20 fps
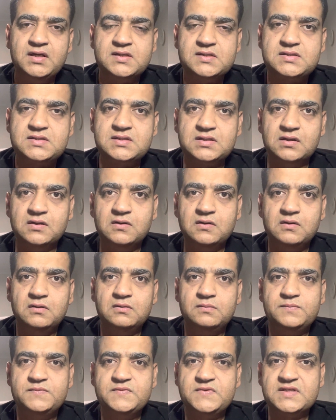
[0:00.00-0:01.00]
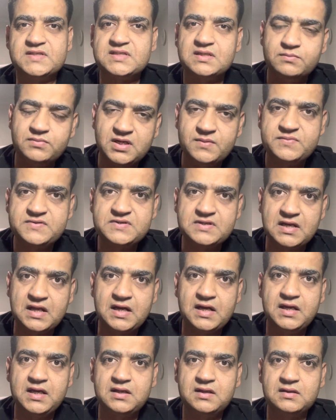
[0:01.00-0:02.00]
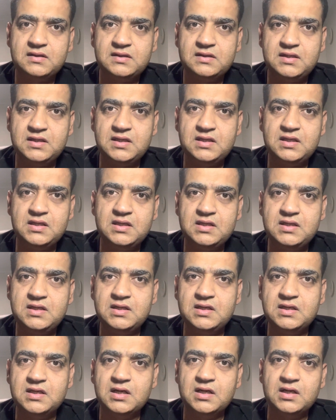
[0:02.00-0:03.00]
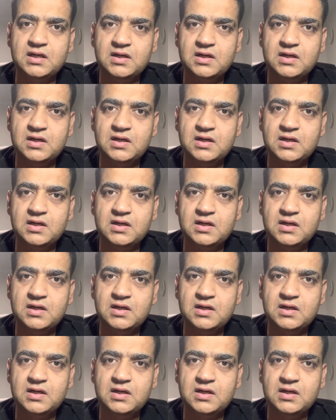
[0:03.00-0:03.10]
So the suburbs like the